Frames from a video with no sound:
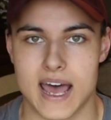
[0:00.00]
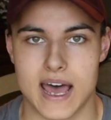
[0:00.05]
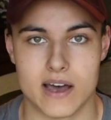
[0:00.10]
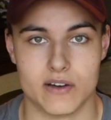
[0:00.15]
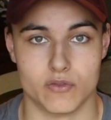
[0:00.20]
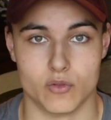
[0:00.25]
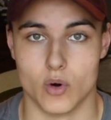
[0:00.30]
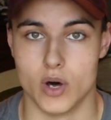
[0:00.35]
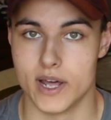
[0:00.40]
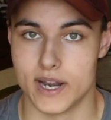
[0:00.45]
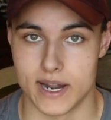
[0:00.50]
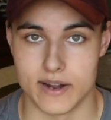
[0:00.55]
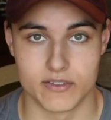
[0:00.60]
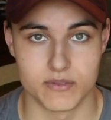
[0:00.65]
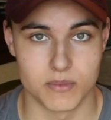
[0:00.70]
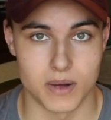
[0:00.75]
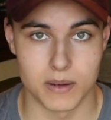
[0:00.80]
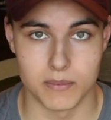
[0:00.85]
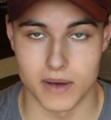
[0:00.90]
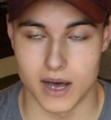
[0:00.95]
have
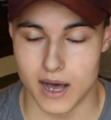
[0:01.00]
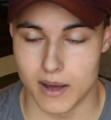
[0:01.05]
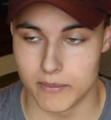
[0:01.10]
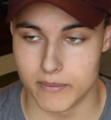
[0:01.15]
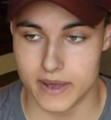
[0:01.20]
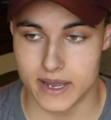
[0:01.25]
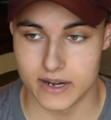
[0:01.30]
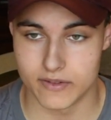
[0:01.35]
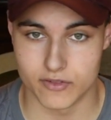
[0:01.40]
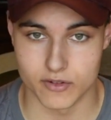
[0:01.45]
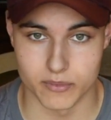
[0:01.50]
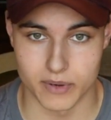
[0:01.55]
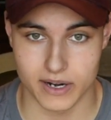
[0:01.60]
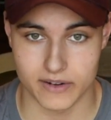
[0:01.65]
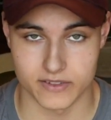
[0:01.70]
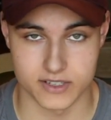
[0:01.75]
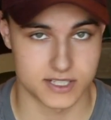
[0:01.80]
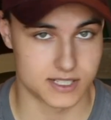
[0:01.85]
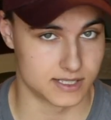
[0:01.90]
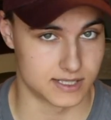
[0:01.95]
whatever my mom made for
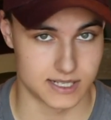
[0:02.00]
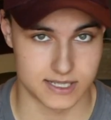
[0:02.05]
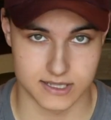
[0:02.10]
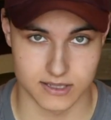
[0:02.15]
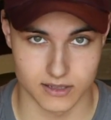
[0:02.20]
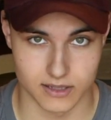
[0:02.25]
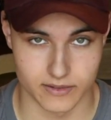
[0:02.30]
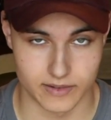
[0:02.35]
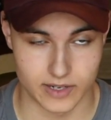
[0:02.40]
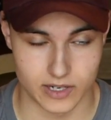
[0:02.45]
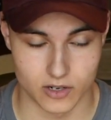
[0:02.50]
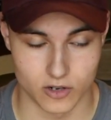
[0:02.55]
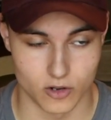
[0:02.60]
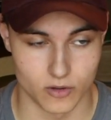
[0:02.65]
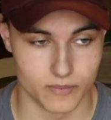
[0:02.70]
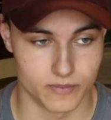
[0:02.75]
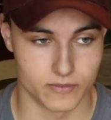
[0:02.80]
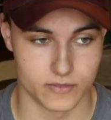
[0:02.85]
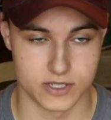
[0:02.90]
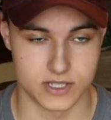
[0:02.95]
breakfast, because I still live at
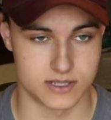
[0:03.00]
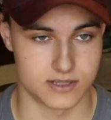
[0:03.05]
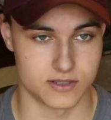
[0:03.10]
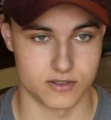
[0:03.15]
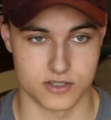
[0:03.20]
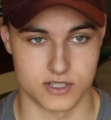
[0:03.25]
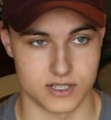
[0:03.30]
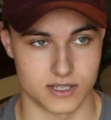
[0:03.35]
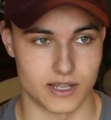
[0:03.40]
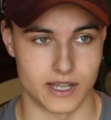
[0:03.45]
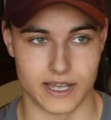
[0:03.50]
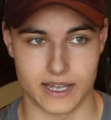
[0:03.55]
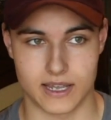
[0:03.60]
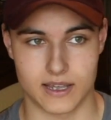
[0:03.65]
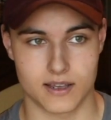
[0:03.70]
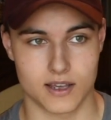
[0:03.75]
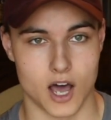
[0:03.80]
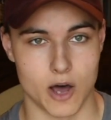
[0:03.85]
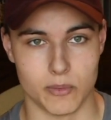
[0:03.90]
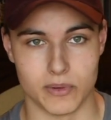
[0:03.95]
home, which is usually like
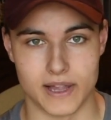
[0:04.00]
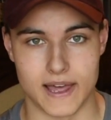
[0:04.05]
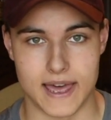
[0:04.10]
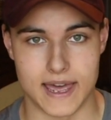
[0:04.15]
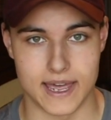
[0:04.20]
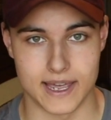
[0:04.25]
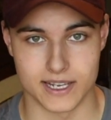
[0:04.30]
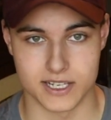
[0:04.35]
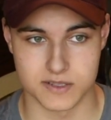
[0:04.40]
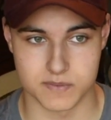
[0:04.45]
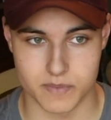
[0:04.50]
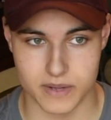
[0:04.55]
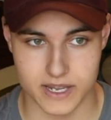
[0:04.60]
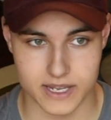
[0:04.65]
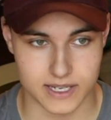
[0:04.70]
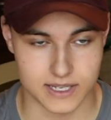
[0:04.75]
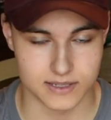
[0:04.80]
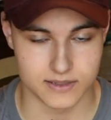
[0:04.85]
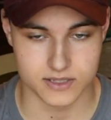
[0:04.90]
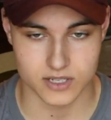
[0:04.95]
a couple eggs,
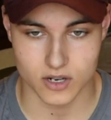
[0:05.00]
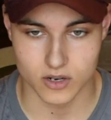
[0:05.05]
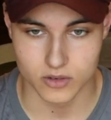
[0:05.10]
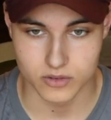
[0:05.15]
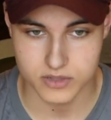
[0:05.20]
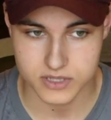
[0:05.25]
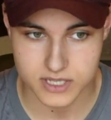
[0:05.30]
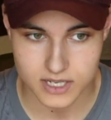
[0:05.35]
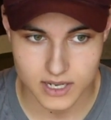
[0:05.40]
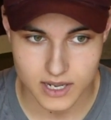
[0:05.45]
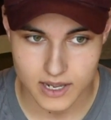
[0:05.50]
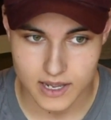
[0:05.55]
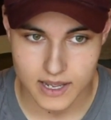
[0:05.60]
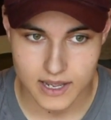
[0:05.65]
bacon, toast,